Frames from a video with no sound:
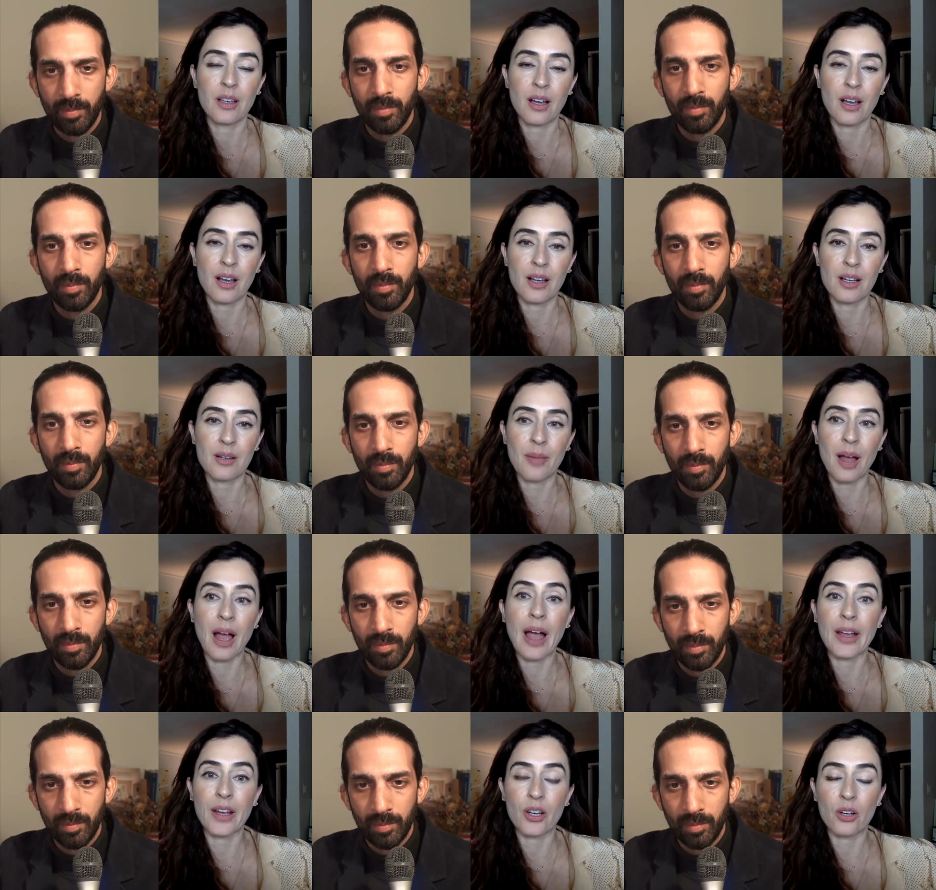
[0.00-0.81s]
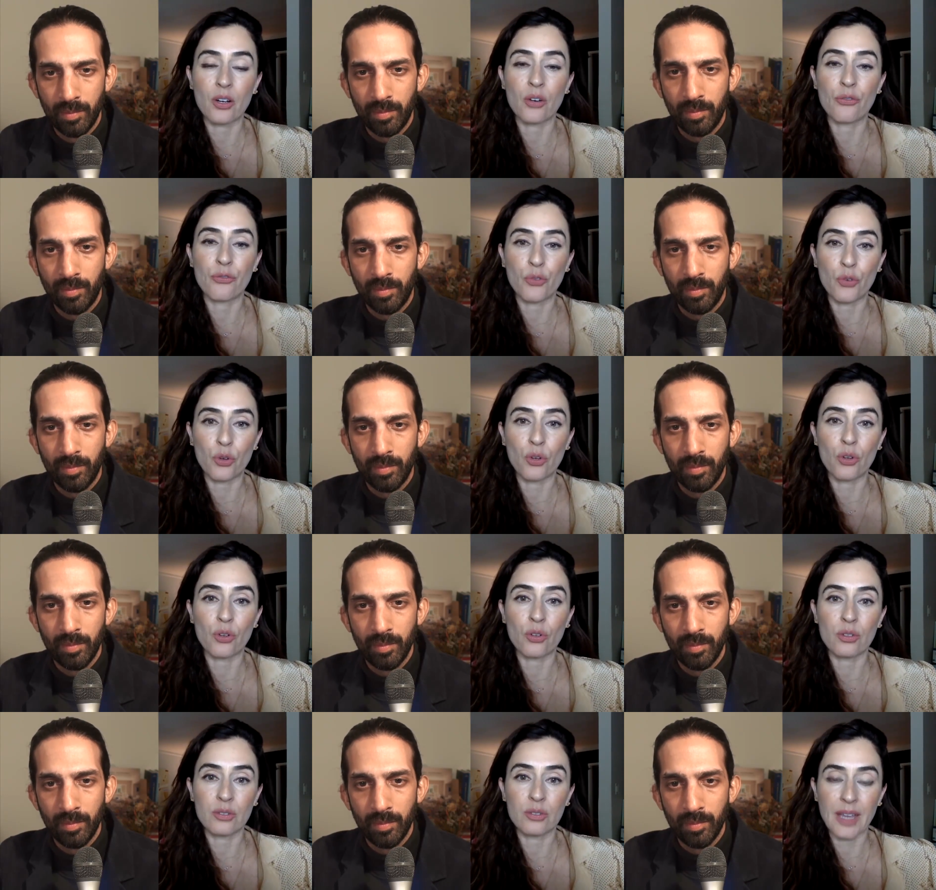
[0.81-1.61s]
Speaker 1: um, hire a
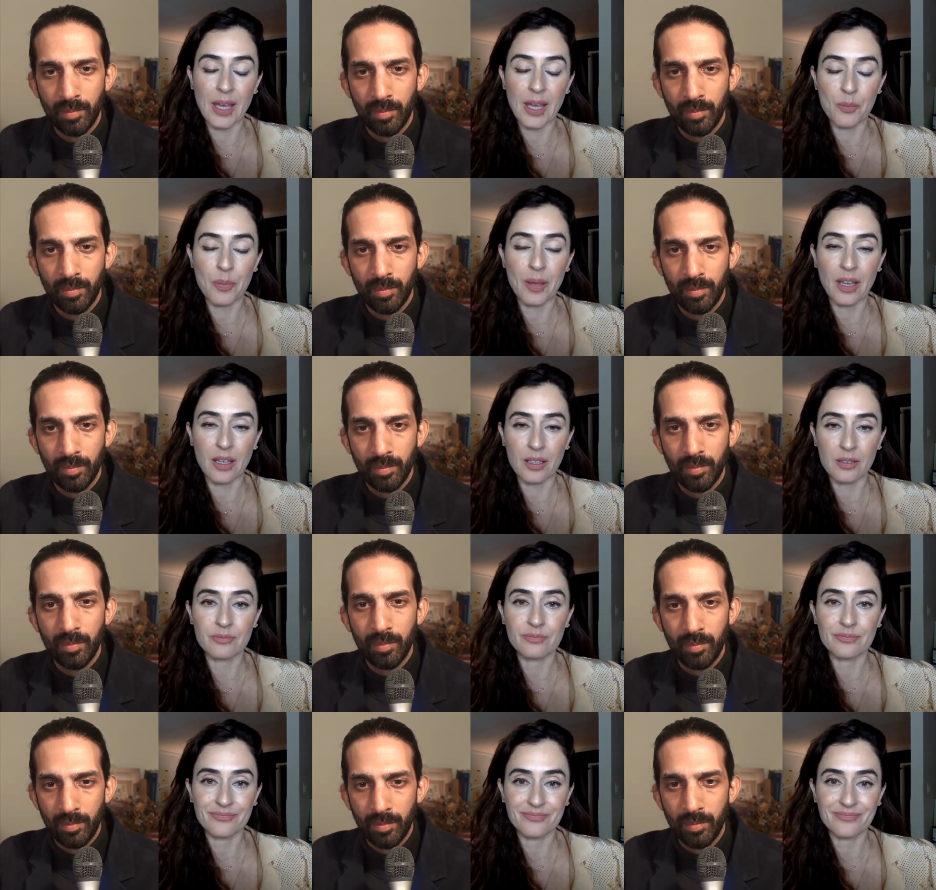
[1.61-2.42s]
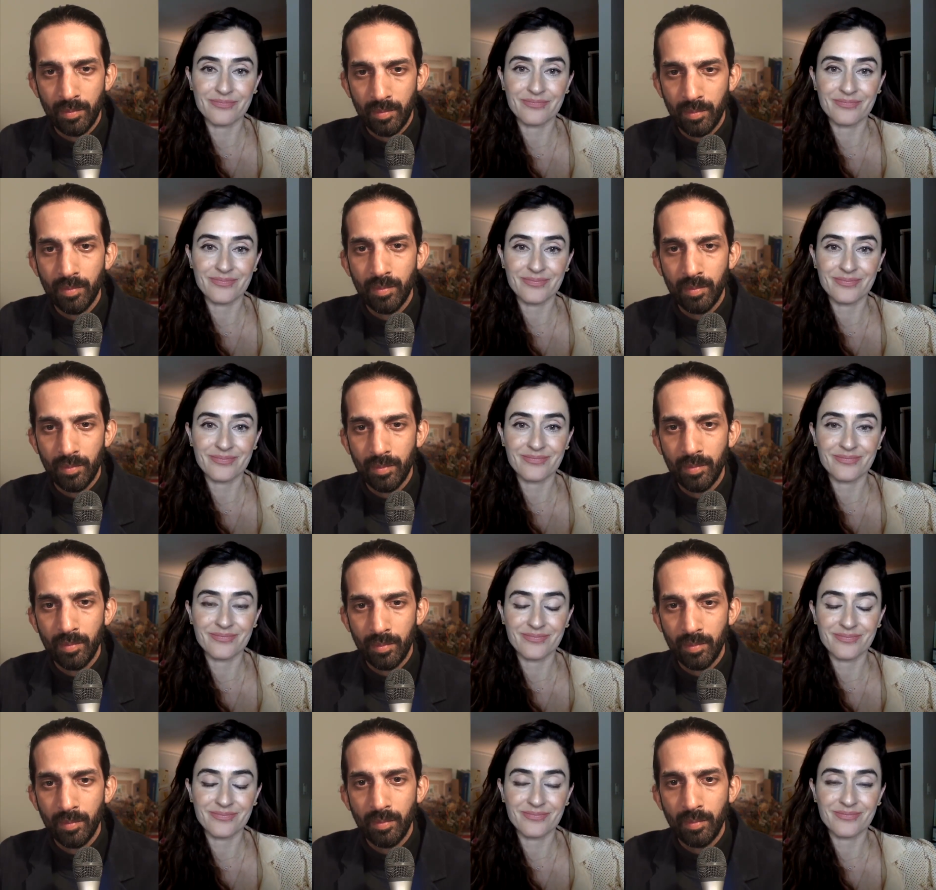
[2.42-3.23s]
full campaign.
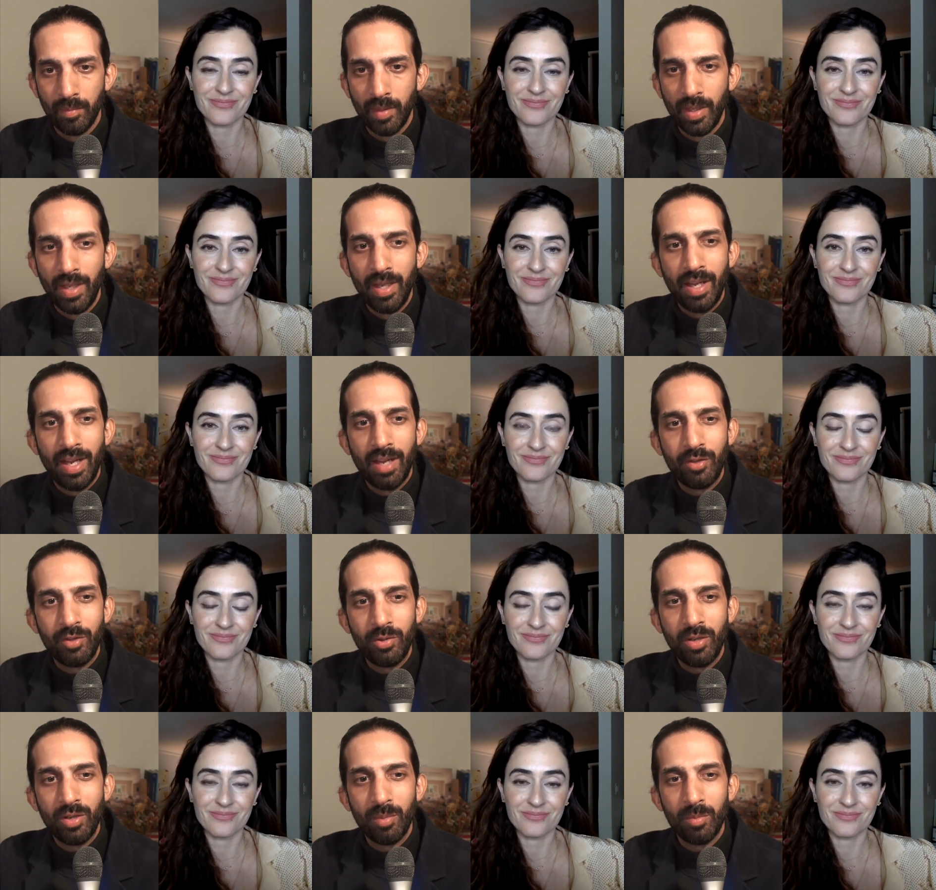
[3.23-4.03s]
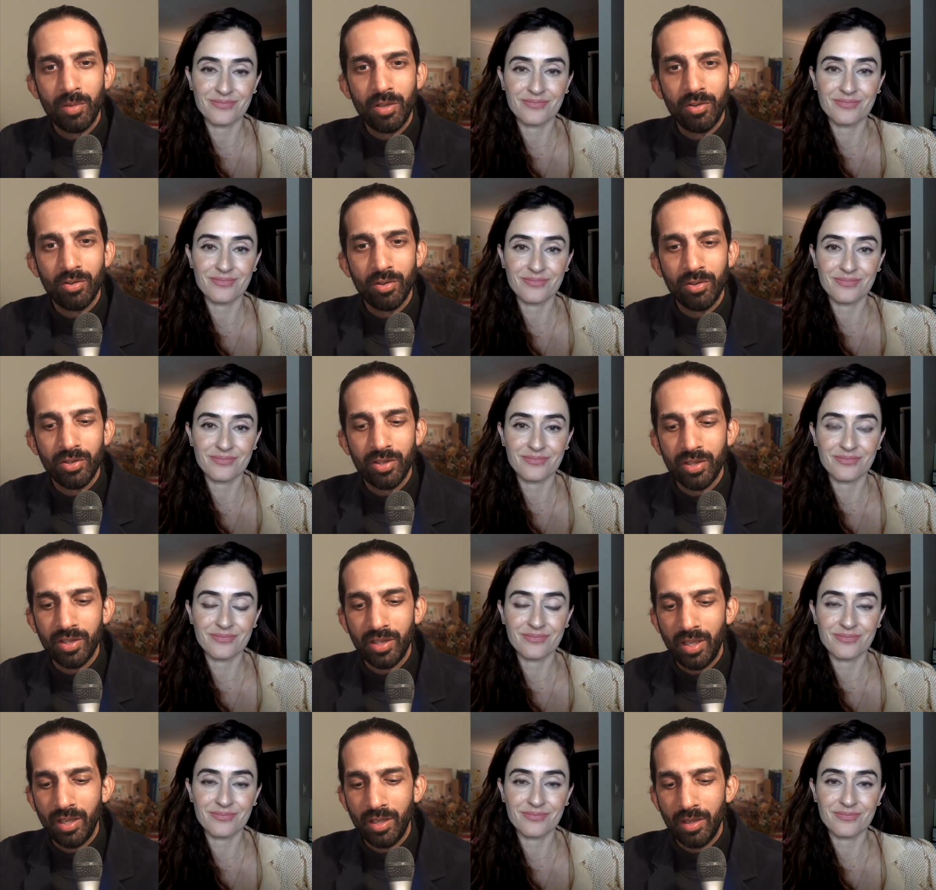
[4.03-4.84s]
Speaker 2: Have you come
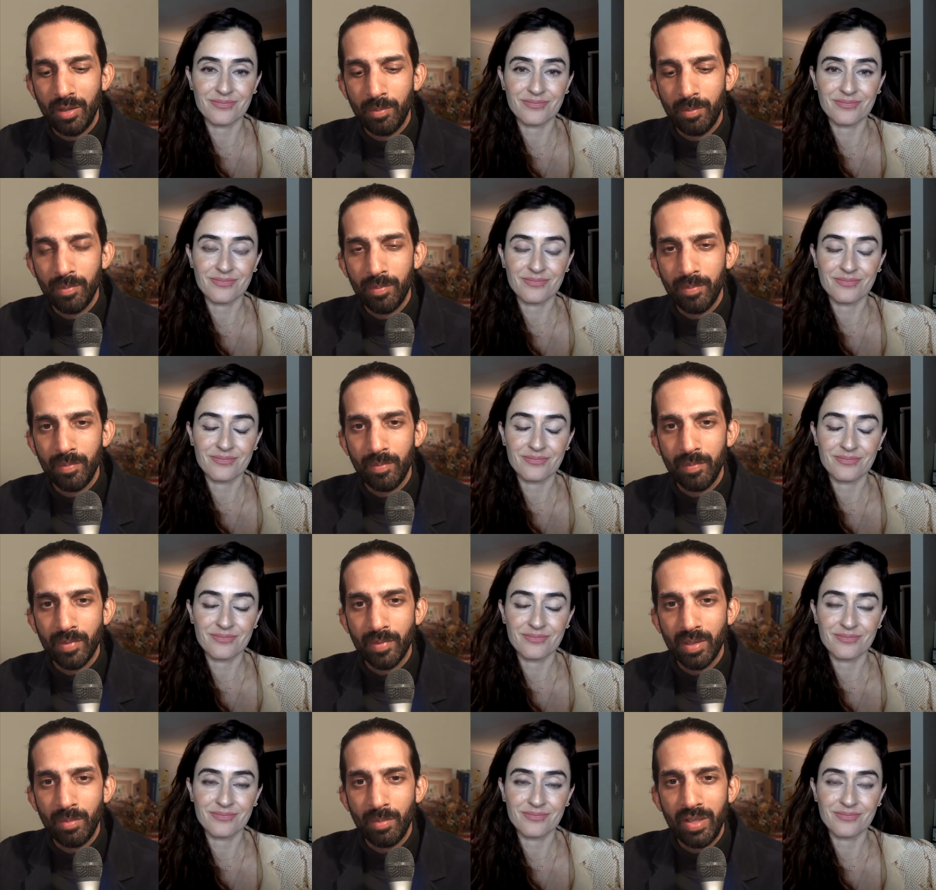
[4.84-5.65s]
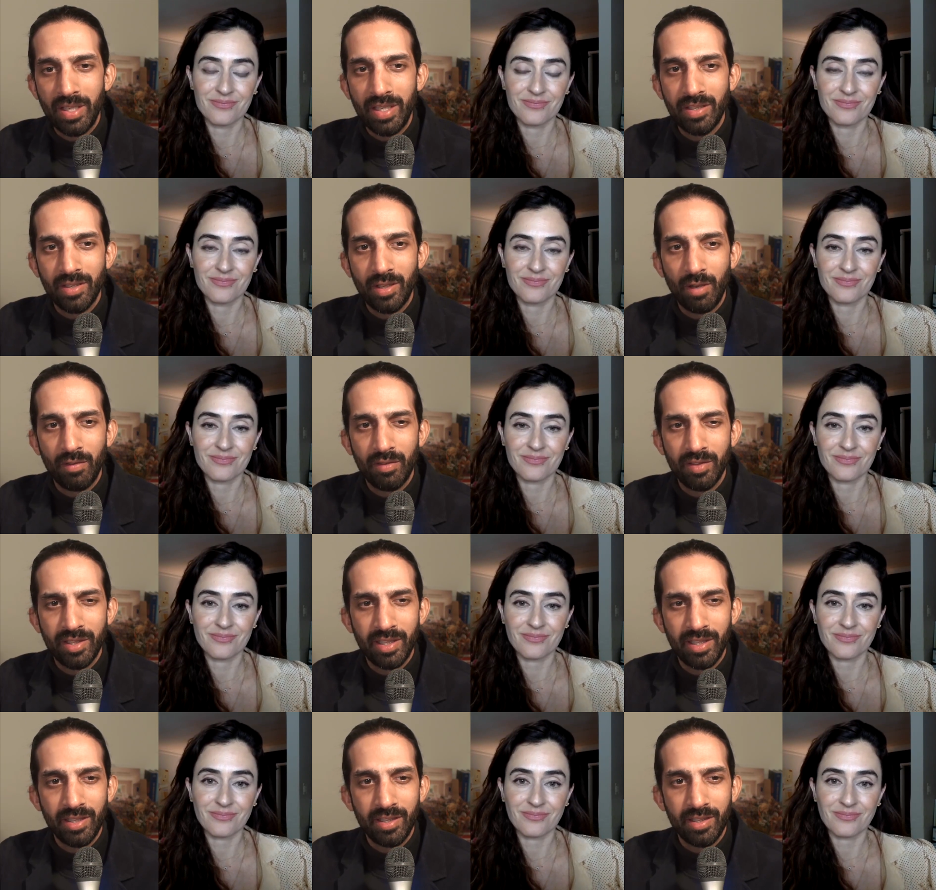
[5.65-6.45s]
across um, some of these
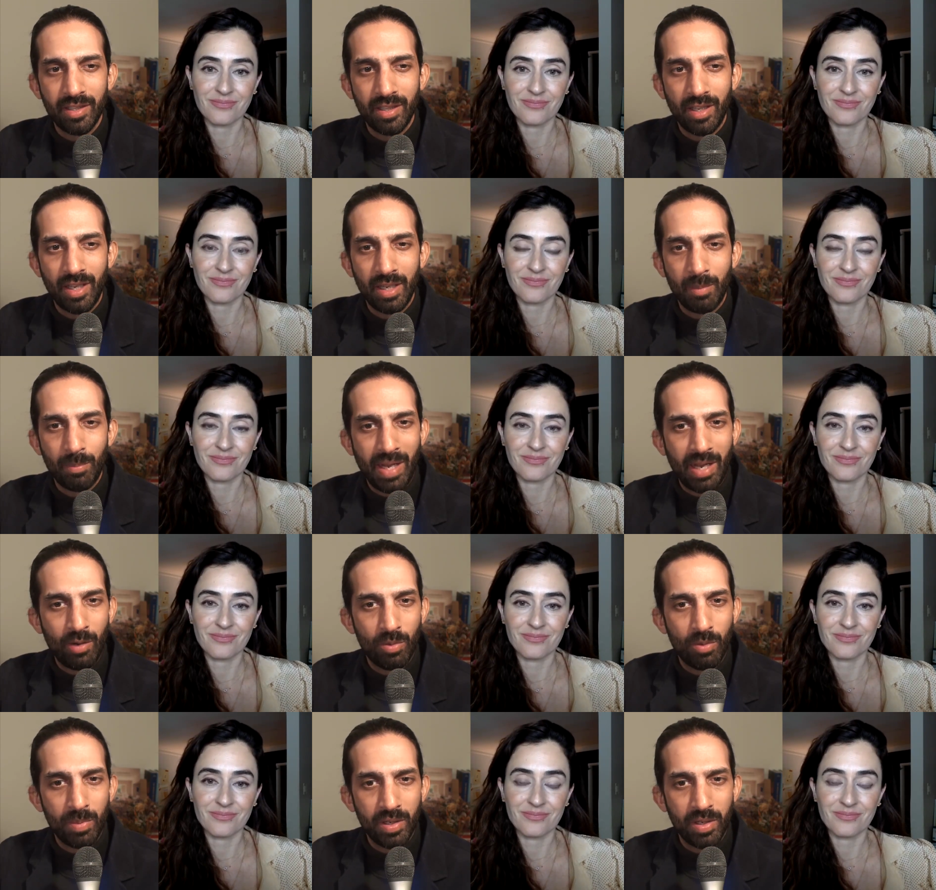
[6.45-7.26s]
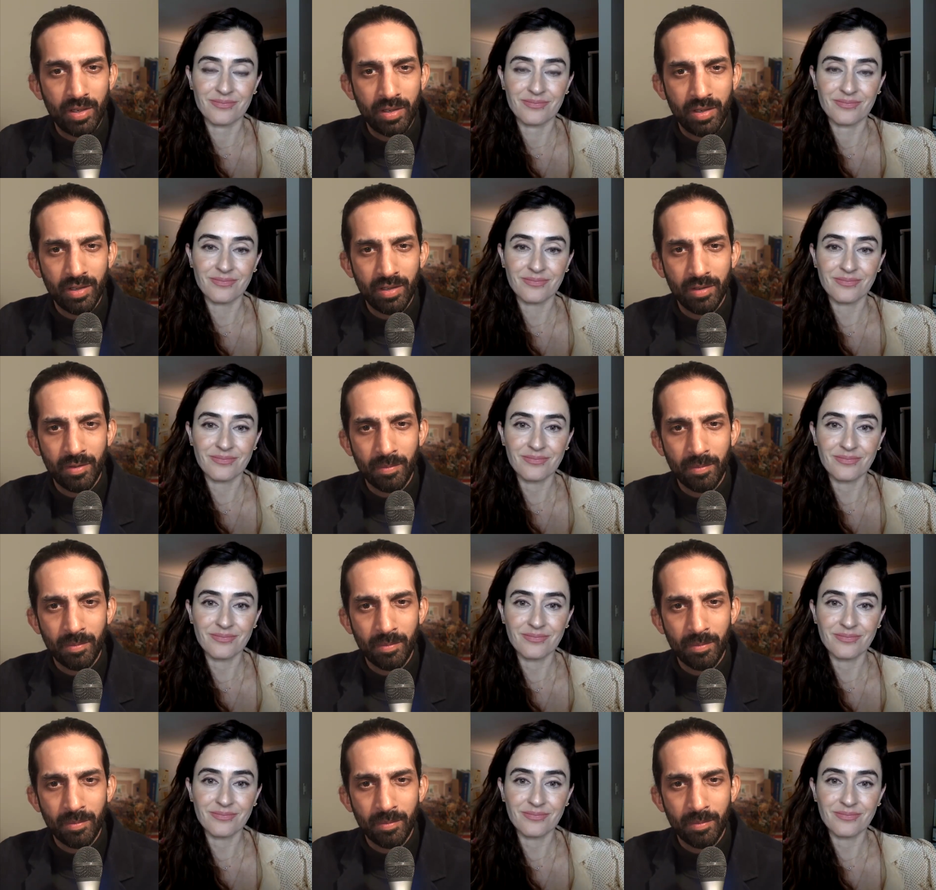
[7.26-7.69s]
services like Bowerbird?